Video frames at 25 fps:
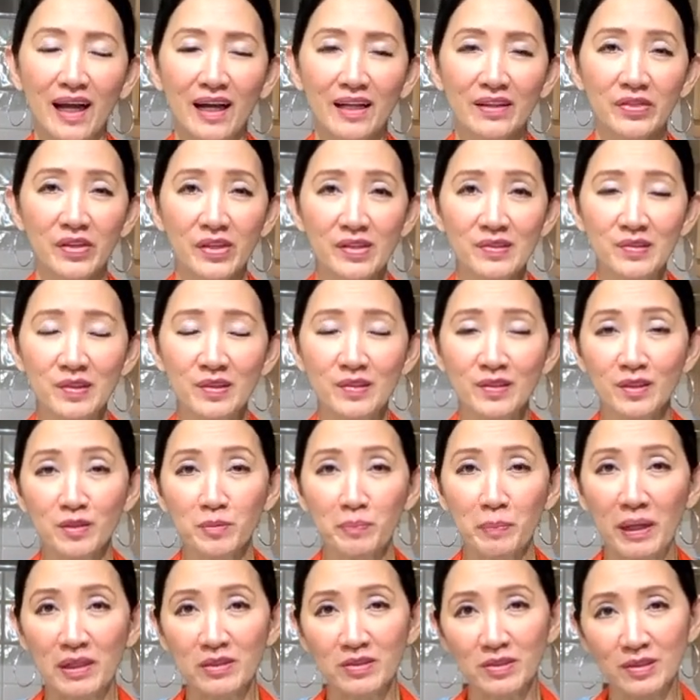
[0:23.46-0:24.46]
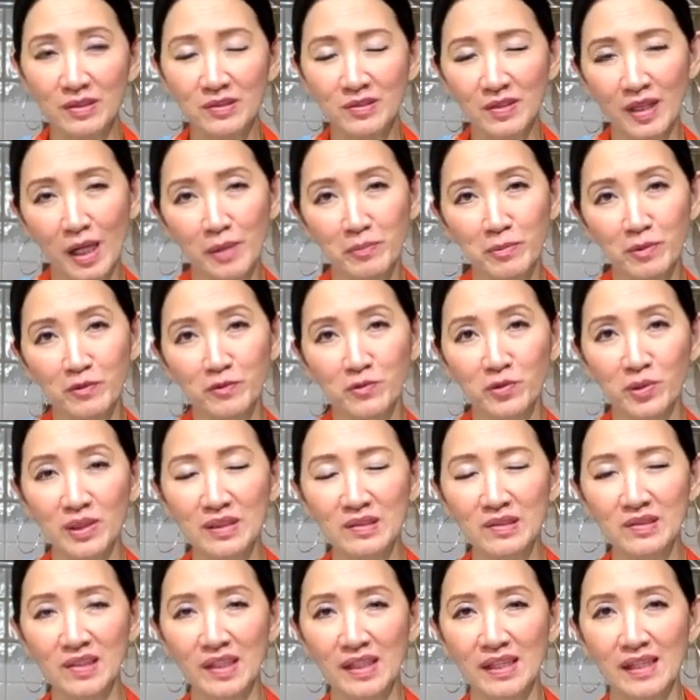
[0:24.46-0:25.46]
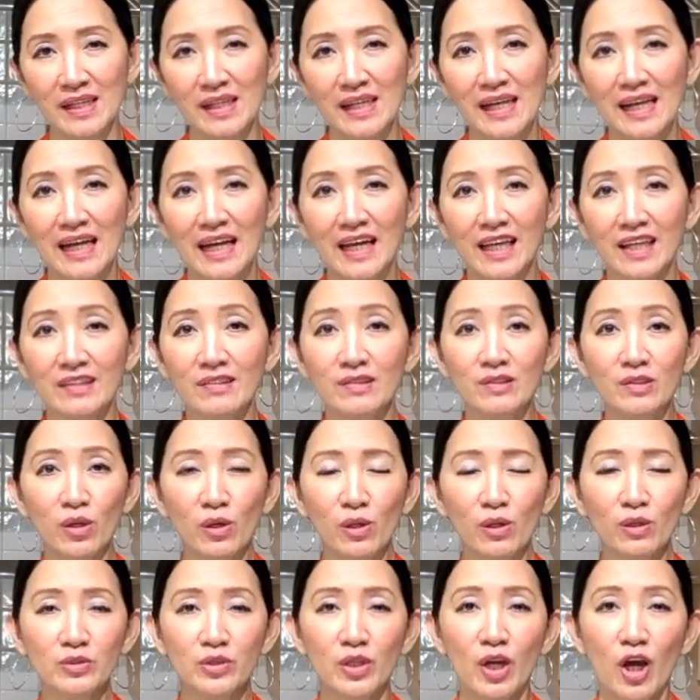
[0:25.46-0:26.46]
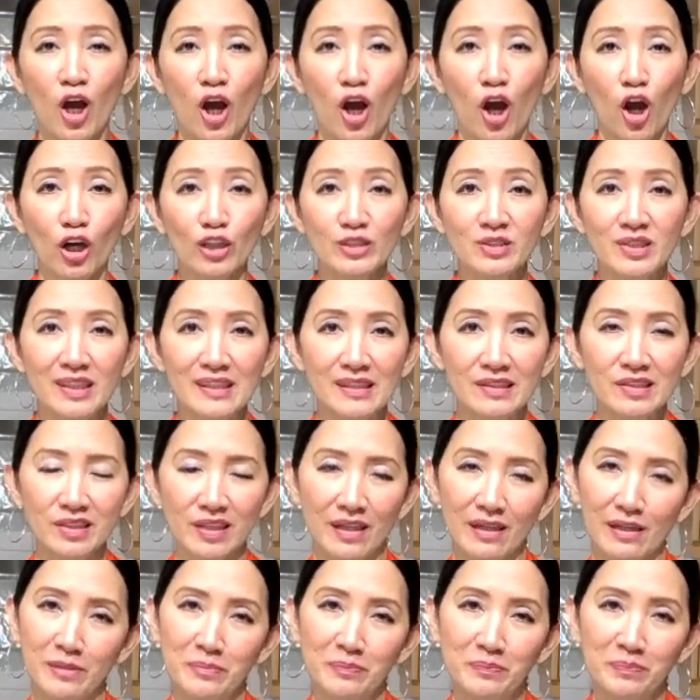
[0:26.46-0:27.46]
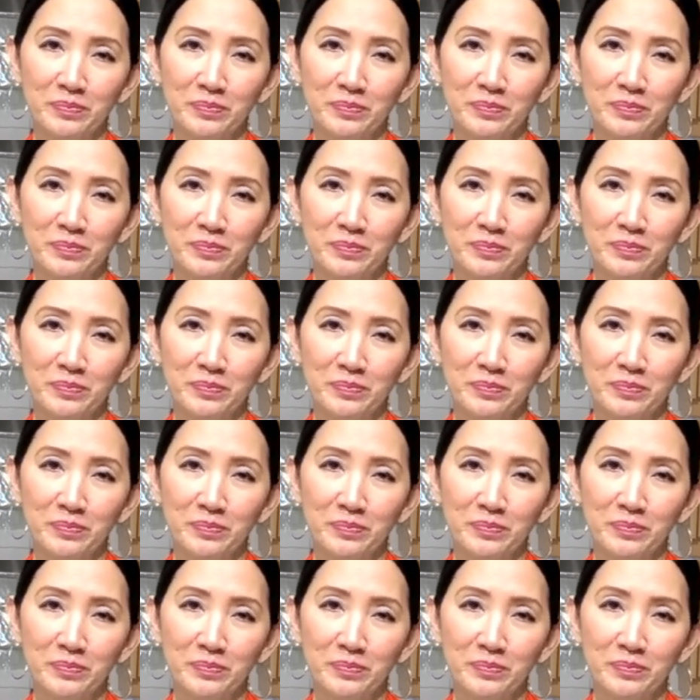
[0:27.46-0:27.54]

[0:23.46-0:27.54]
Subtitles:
This is a special type of green tea. It's called Hojicha.